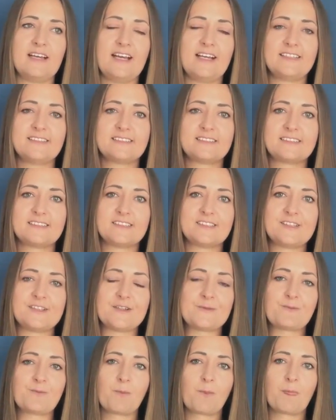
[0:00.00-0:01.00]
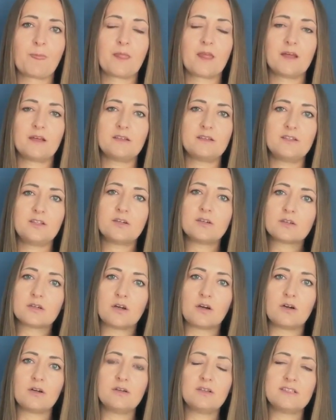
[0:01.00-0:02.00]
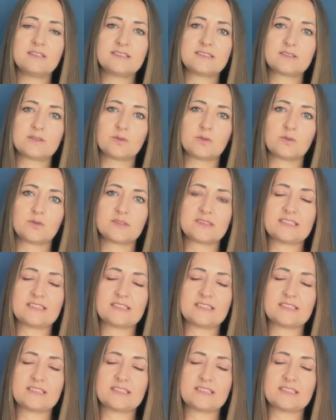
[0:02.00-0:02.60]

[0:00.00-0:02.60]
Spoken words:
And your role is to